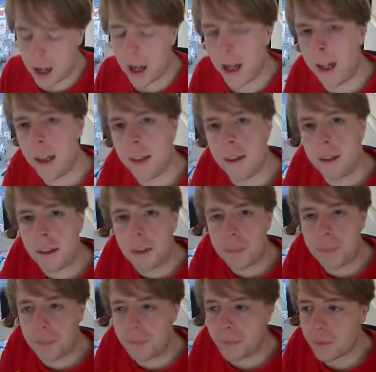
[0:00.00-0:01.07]
And
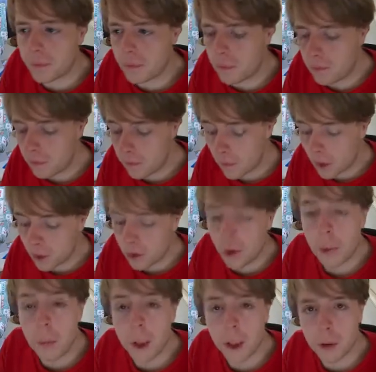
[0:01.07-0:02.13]

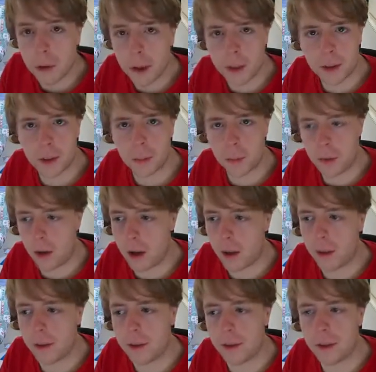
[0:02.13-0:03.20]
to my great
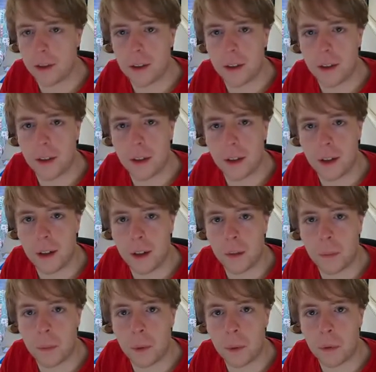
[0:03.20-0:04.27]
surprise,
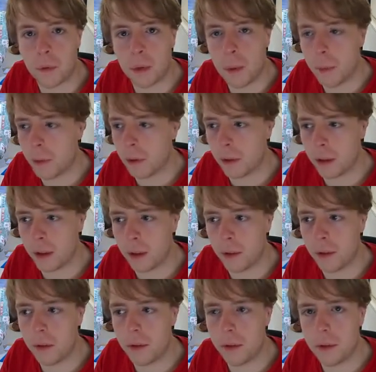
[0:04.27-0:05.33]
rapier and
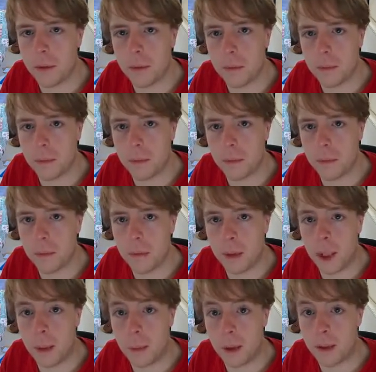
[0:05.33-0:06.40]
cloak
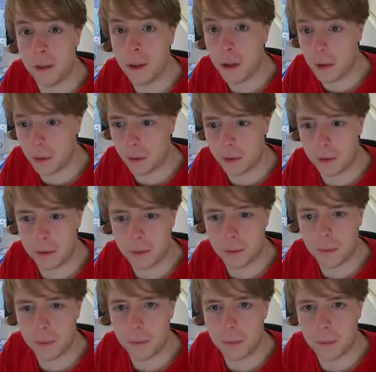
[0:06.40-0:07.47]
came out as gold.
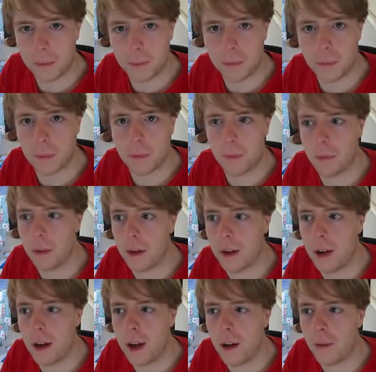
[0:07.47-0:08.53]

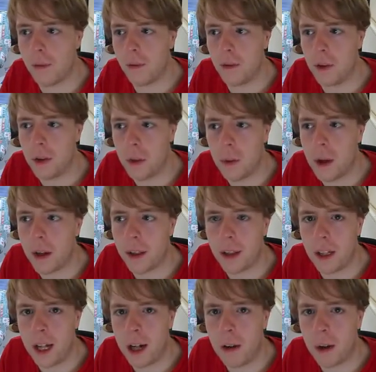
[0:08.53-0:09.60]
I have no
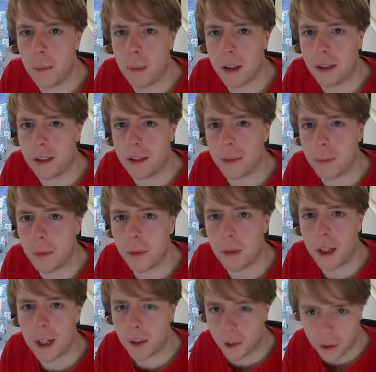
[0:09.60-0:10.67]
idea how I managed to pull
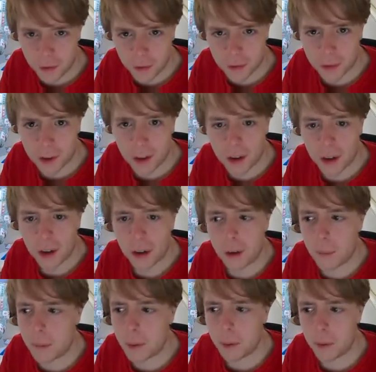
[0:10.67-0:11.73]
that off,
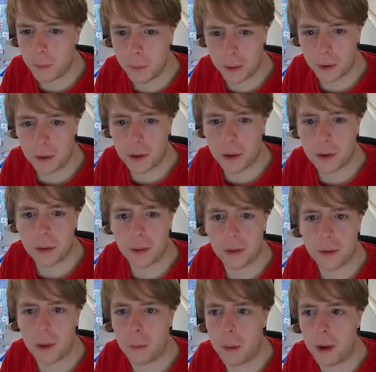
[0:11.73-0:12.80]
but we both
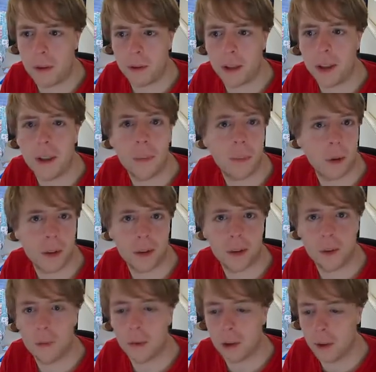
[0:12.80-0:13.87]
apparently
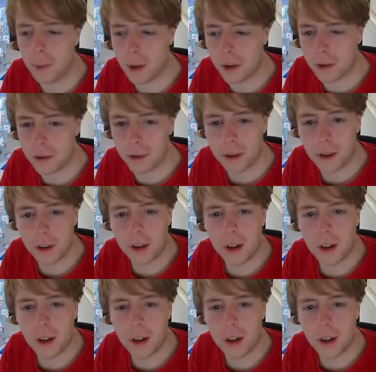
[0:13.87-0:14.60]
impressed him very much.